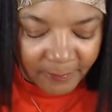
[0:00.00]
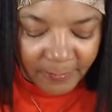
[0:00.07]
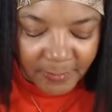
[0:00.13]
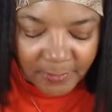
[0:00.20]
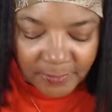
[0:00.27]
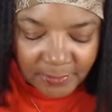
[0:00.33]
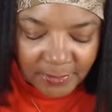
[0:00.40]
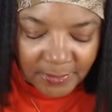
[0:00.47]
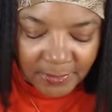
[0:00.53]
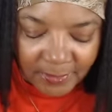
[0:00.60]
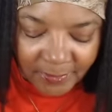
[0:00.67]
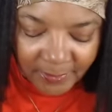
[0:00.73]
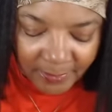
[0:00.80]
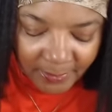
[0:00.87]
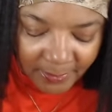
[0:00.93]
Until
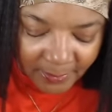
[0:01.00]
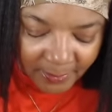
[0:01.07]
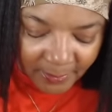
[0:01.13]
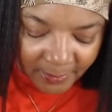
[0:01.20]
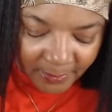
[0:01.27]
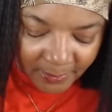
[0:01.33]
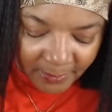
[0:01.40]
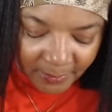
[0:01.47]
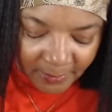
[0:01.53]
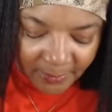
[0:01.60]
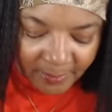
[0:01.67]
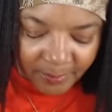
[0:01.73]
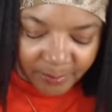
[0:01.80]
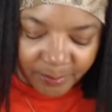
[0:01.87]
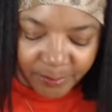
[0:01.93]
I
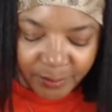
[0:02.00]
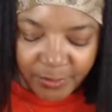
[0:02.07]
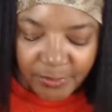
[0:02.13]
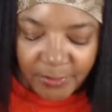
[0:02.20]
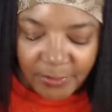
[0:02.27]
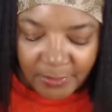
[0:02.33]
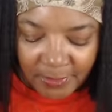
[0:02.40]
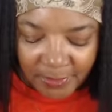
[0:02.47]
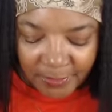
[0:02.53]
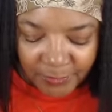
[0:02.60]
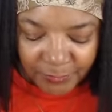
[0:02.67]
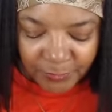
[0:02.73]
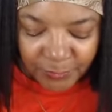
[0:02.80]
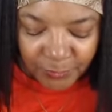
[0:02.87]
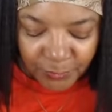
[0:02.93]
put it in
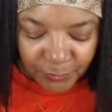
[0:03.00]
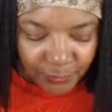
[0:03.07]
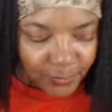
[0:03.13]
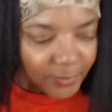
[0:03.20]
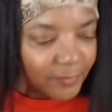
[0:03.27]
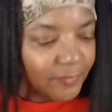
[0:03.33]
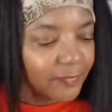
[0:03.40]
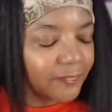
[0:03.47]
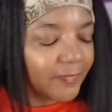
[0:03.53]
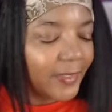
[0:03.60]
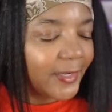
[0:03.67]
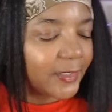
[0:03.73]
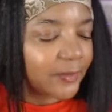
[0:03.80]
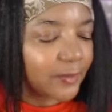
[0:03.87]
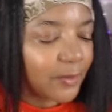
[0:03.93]
its new uh,
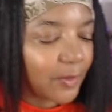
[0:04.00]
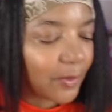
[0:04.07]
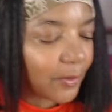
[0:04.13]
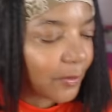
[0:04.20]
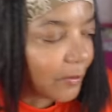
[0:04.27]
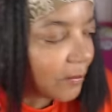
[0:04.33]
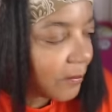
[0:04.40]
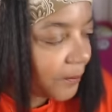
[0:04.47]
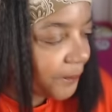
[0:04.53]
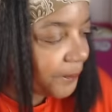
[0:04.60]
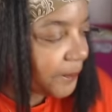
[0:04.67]
final home.